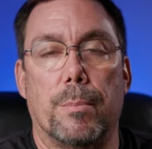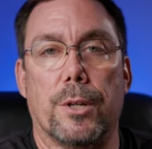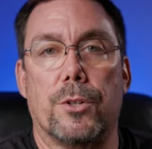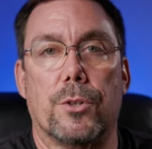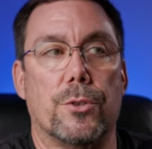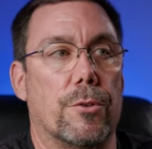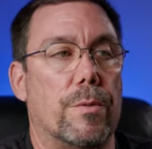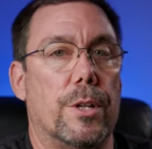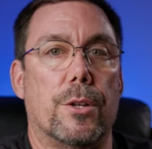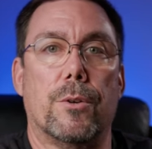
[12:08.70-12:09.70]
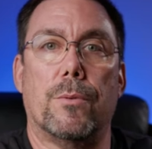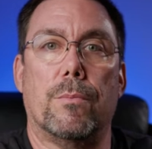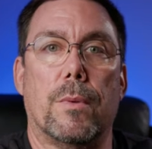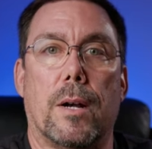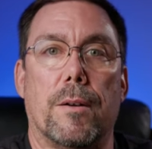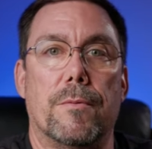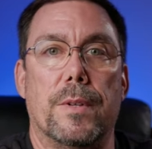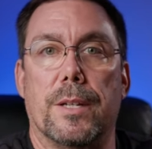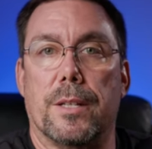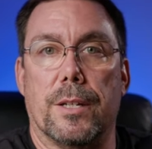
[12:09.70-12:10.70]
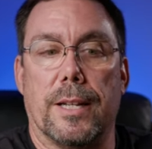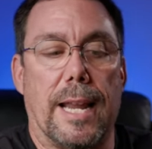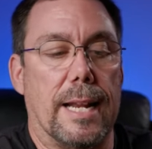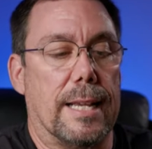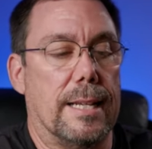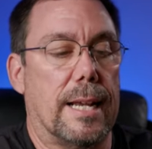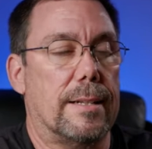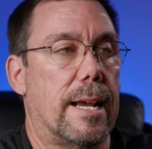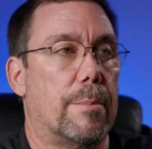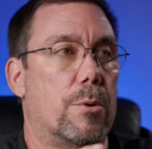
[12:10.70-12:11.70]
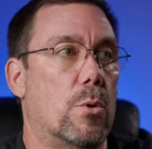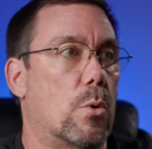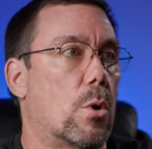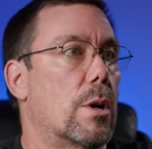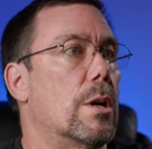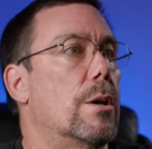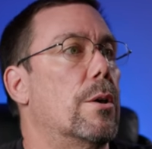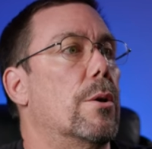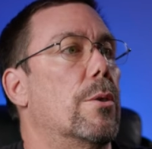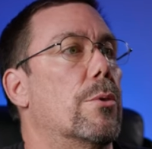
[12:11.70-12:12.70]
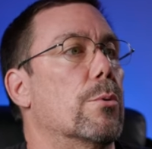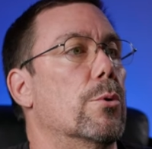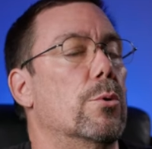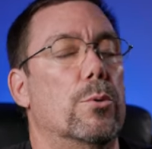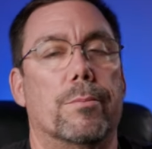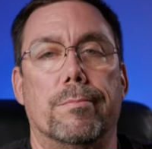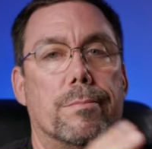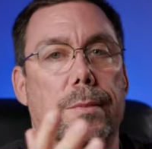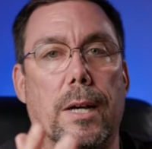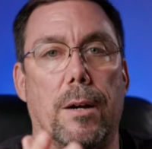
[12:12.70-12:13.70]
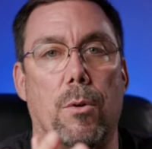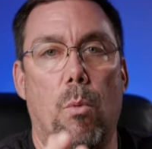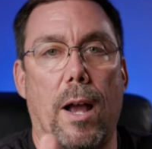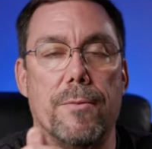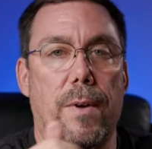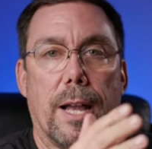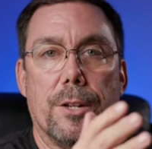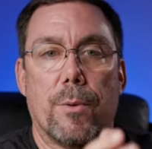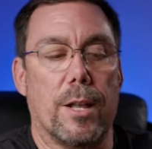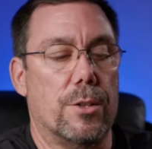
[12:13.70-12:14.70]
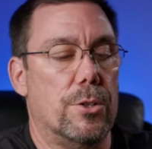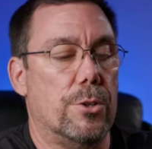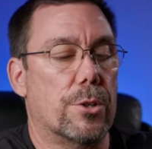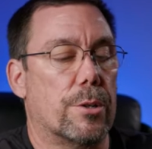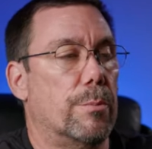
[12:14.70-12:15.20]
pictures or video uh, via the Canon Connect app or through uh, Wi-Fi directly to your